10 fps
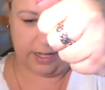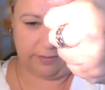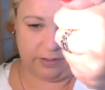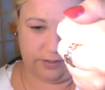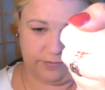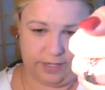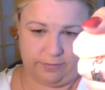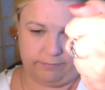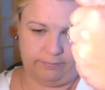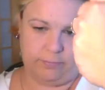covers
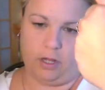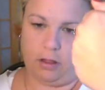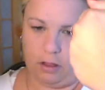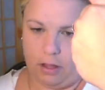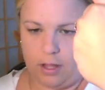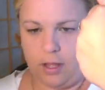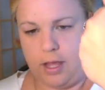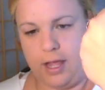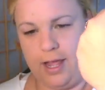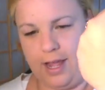very,
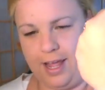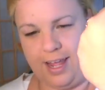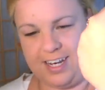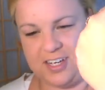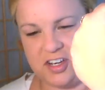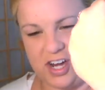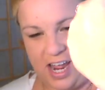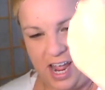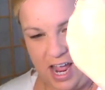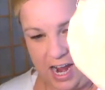I gotta get it
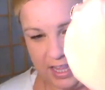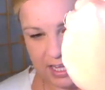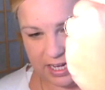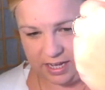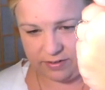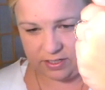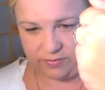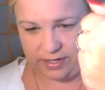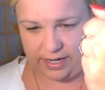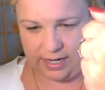straight. I think it covers
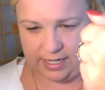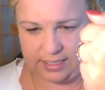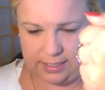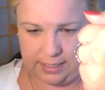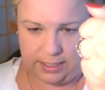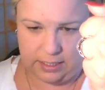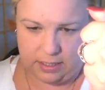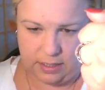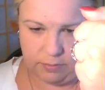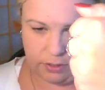very nicely,
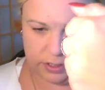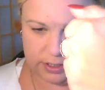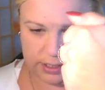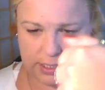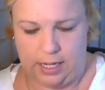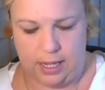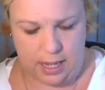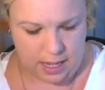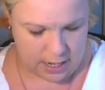personally.